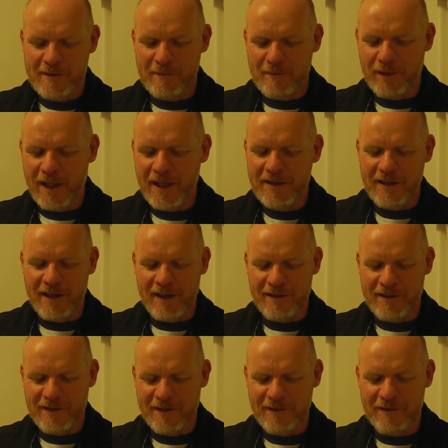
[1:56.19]
Bless
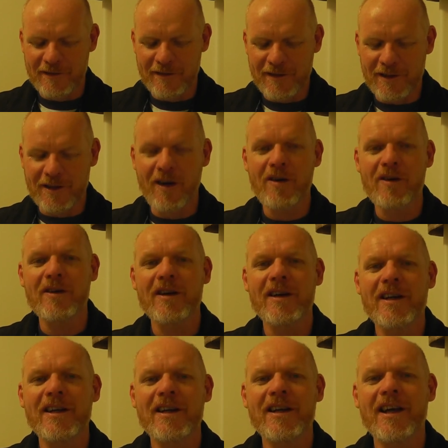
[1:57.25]
us for as long
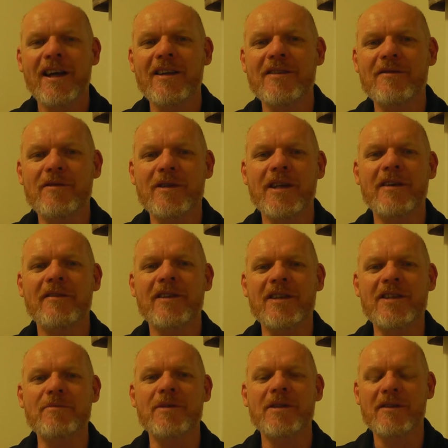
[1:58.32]
as we have
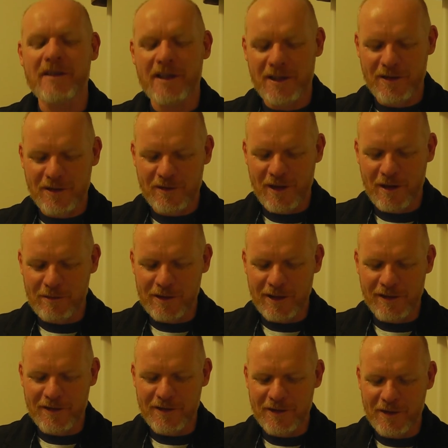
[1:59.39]
experienced trouble
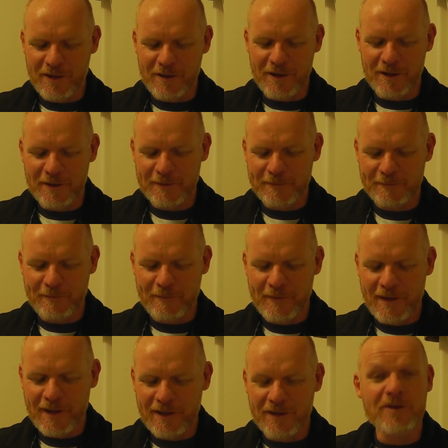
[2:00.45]
and sorrow.
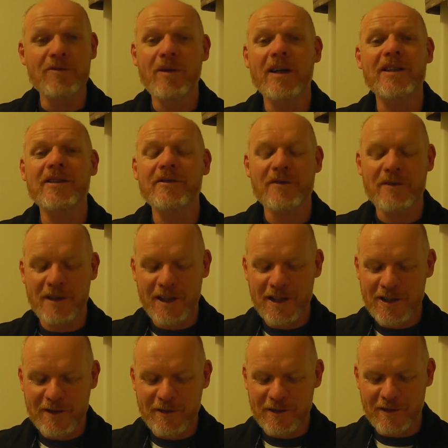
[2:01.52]
Do wonderful
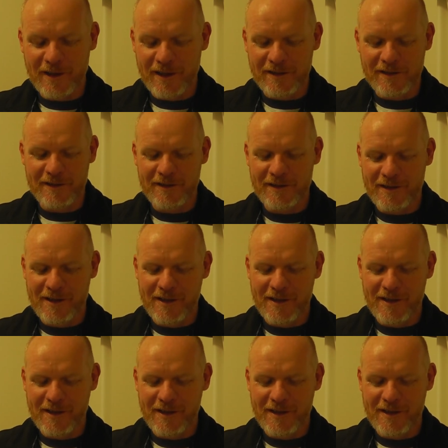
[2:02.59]
things for us.